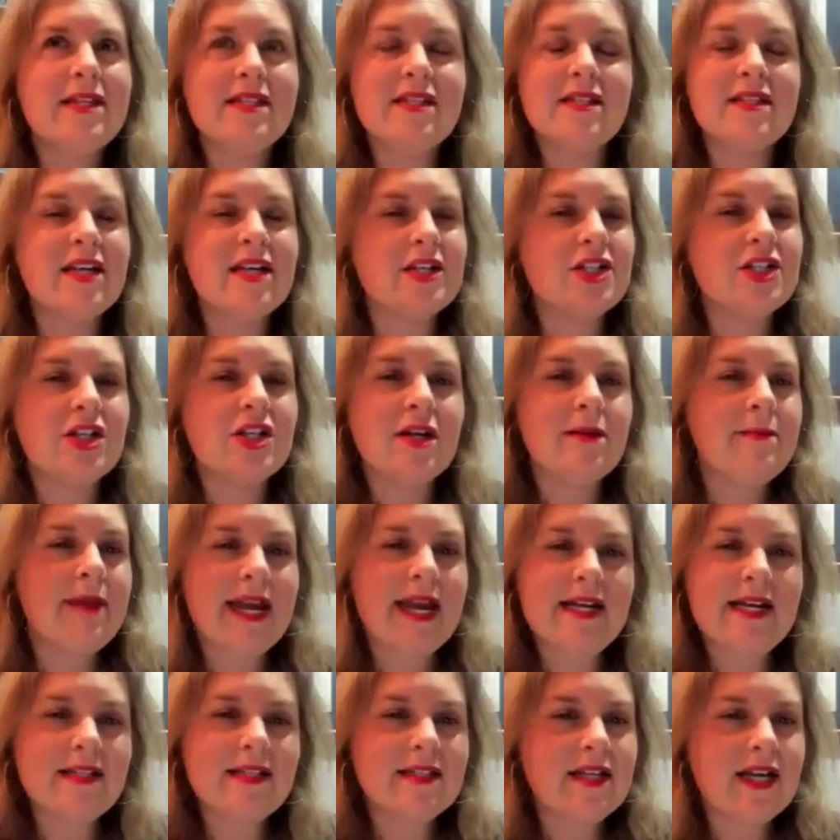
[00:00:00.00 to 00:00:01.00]
I mean, this is such
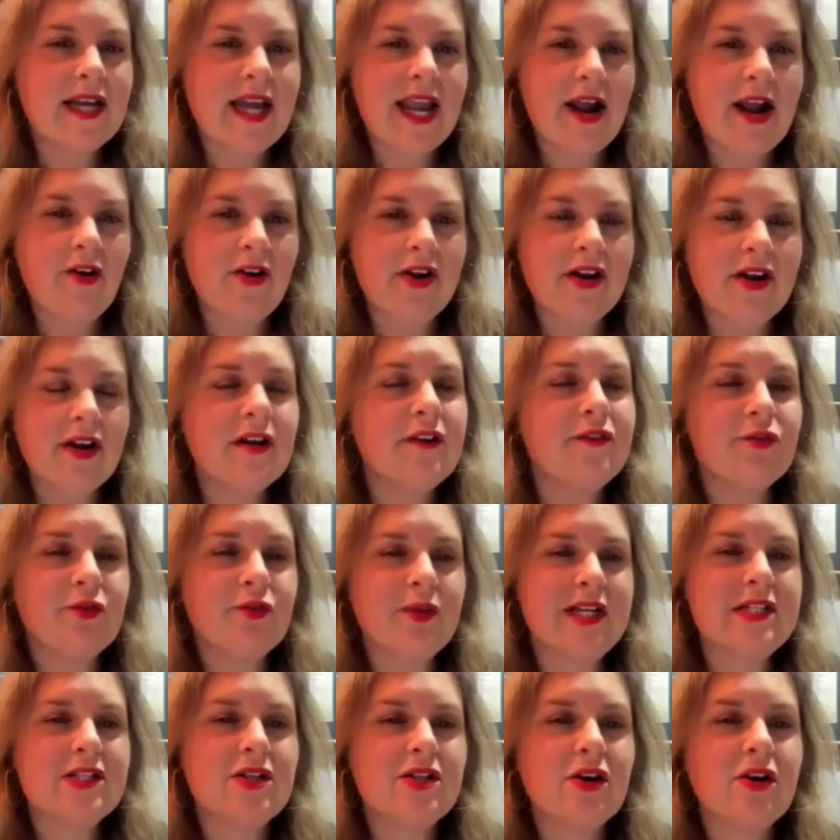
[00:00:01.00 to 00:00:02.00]
an amazing area
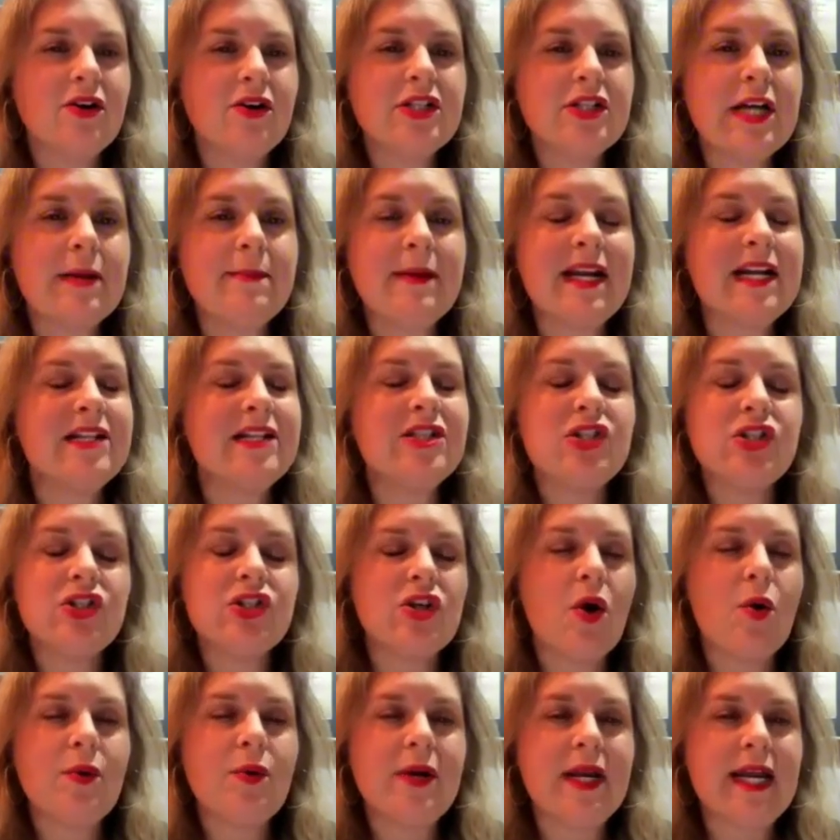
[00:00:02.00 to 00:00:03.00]
of research. I mean,
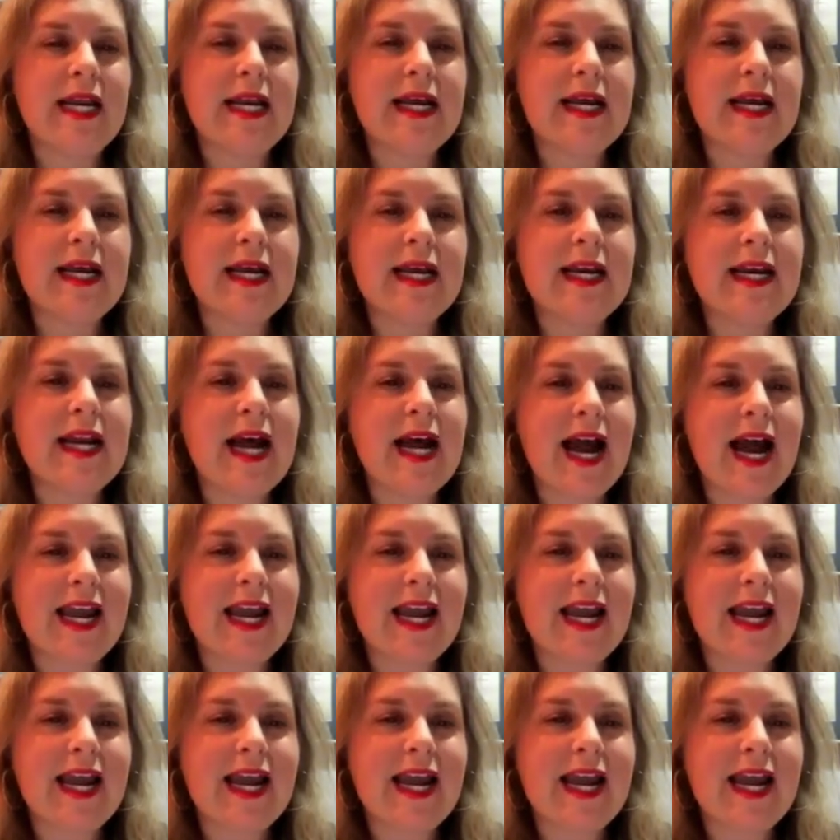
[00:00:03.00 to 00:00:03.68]
it's so needed.